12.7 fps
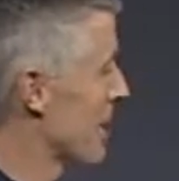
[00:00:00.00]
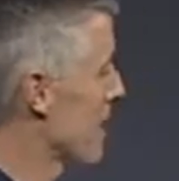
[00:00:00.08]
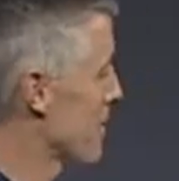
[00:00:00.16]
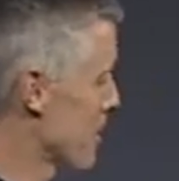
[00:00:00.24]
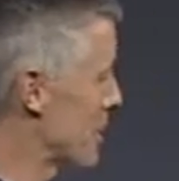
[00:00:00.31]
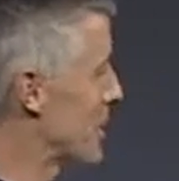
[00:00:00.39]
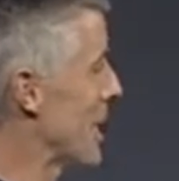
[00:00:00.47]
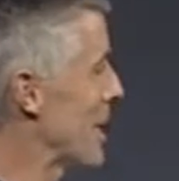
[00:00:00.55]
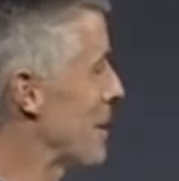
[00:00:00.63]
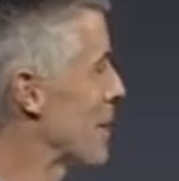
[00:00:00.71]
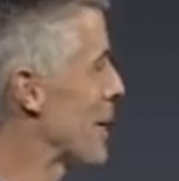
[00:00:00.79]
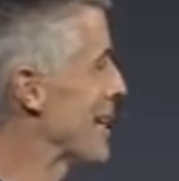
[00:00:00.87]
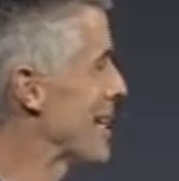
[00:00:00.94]
I appreciate
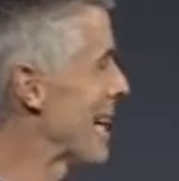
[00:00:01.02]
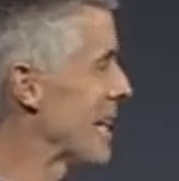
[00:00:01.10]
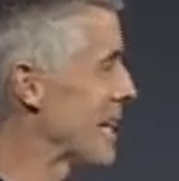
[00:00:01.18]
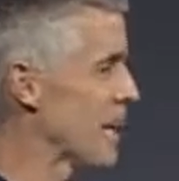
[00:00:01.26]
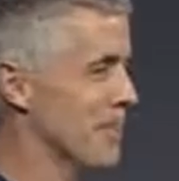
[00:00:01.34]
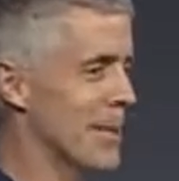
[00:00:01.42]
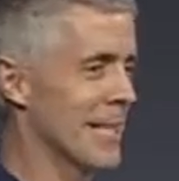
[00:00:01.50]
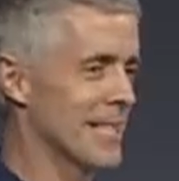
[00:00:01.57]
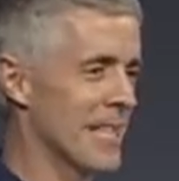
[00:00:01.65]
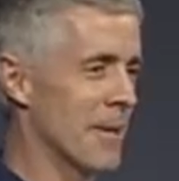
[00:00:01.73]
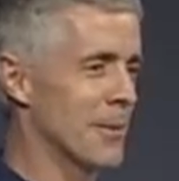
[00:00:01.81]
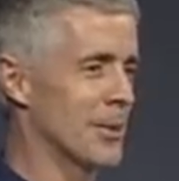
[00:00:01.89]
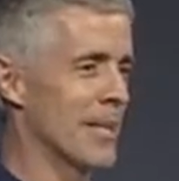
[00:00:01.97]
you bringing that up. Yes,
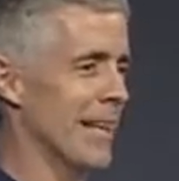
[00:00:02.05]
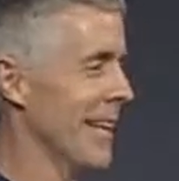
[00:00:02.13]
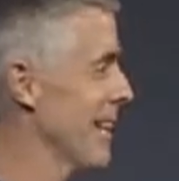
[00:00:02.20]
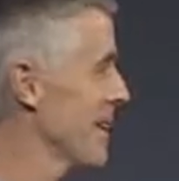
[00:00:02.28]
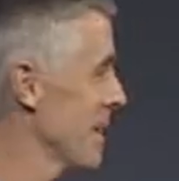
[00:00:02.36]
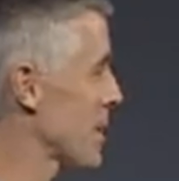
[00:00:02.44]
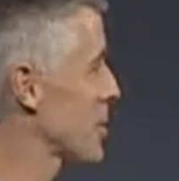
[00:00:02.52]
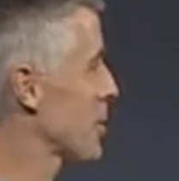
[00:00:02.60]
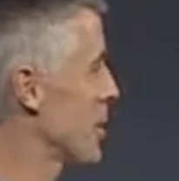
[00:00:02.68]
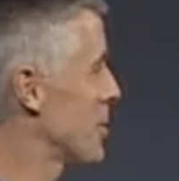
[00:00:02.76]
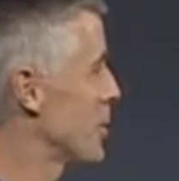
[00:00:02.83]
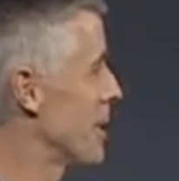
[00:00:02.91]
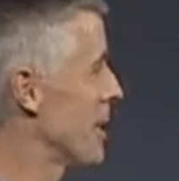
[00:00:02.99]
I was an
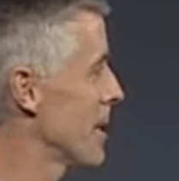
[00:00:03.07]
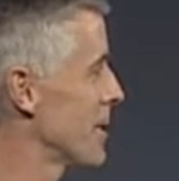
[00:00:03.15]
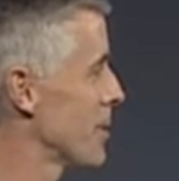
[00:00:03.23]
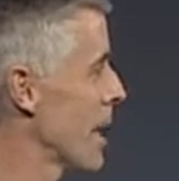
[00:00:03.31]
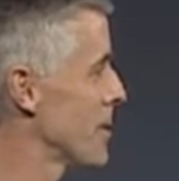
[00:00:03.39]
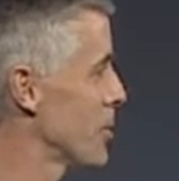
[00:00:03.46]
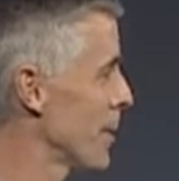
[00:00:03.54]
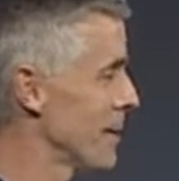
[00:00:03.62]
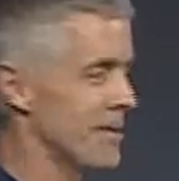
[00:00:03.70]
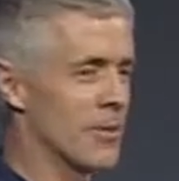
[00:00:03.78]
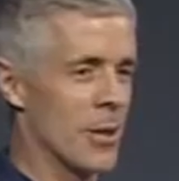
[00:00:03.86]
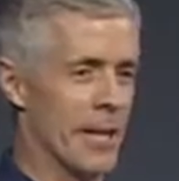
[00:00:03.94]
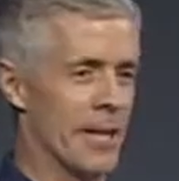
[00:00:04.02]
electrical engineering
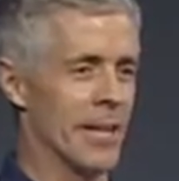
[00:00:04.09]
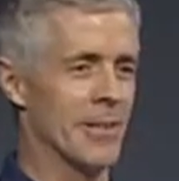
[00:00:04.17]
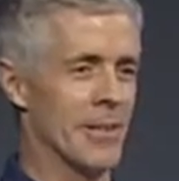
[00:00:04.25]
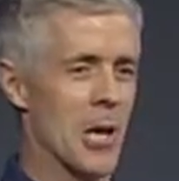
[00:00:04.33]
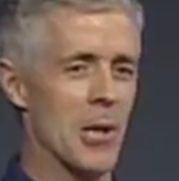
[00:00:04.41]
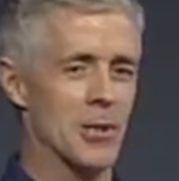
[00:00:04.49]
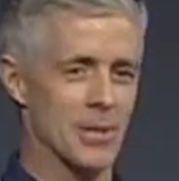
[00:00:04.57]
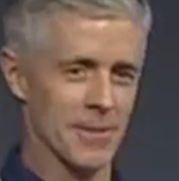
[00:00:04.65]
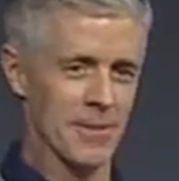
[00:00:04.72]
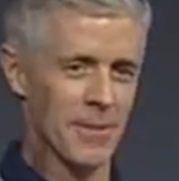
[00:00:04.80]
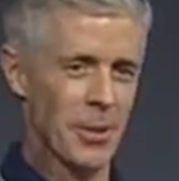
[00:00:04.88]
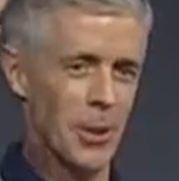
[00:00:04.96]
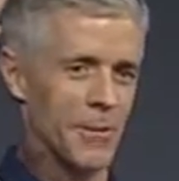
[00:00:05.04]
graduate right here in
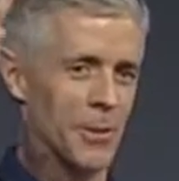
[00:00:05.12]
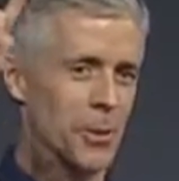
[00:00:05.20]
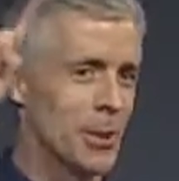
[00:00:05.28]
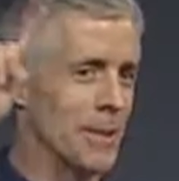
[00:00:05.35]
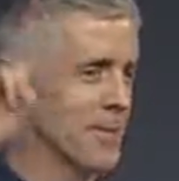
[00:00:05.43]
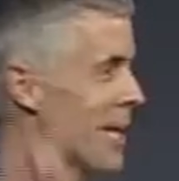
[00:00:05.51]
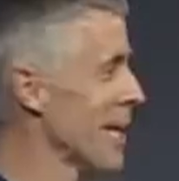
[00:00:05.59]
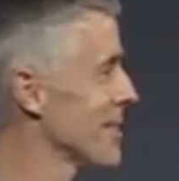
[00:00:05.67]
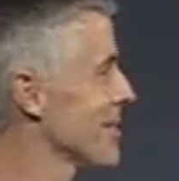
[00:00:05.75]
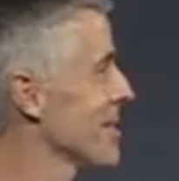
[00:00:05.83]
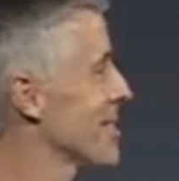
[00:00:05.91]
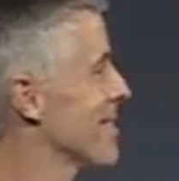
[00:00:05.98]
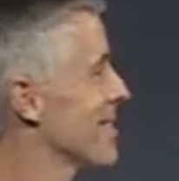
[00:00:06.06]
Austin, University of
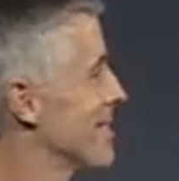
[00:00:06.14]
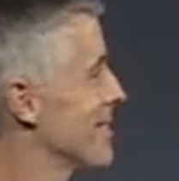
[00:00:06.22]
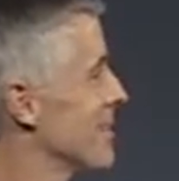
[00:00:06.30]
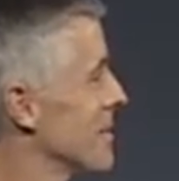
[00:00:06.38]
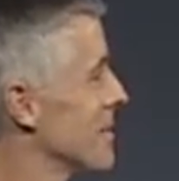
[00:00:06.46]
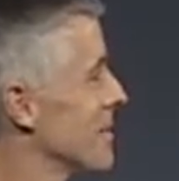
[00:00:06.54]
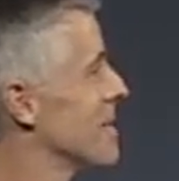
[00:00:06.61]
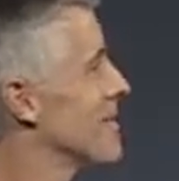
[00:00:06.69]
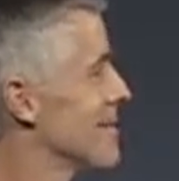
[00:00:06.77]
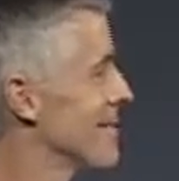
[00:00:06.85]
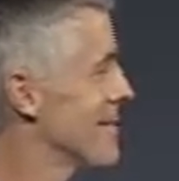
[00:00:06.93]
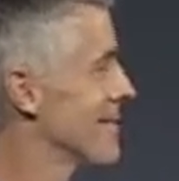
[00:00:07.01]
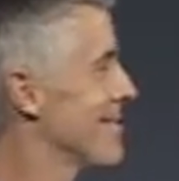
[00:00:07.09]
Texas. All
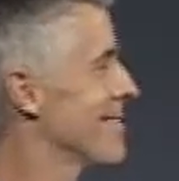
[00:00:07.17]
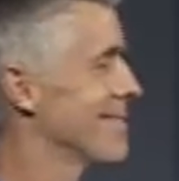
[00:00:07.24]
right.